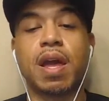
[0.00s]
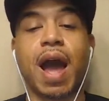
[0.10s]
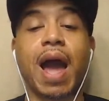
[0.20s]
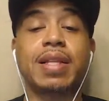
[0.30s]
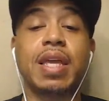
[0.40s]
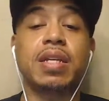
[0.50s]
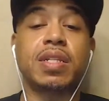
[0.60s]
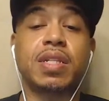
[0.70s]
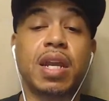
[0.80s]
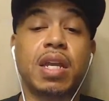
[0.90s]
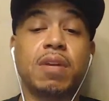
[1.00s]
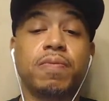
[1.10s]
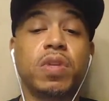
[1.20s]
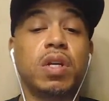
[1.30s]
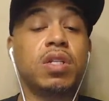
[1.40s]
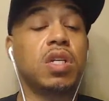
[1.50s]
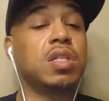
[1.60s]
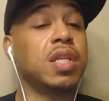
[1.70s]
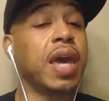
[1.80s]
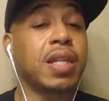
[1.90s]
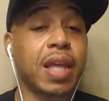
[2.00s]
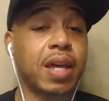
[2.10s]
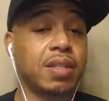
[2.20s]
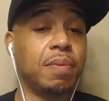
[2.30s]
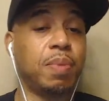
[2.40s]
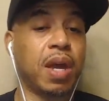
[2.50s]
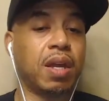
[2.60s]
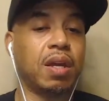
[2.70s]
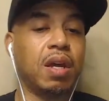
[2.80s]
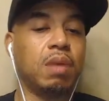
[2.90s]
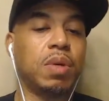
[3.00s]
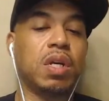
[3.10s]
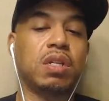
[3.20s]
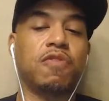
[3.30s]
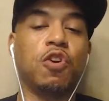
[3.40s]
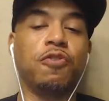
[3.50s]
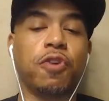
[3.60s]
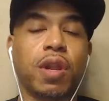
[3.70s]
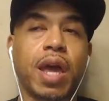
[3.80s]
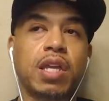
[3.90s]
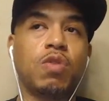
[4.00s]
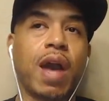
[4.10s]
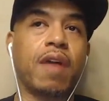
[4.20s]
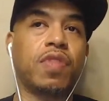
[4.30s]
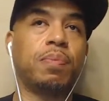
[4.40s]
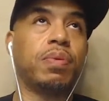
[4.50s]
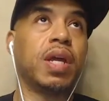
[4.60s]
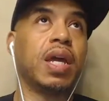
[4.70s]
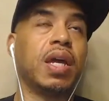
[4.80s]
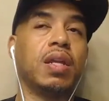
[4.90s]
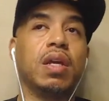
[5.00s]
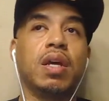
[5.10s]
I think Seti should take that debate because if you feel like you have the plan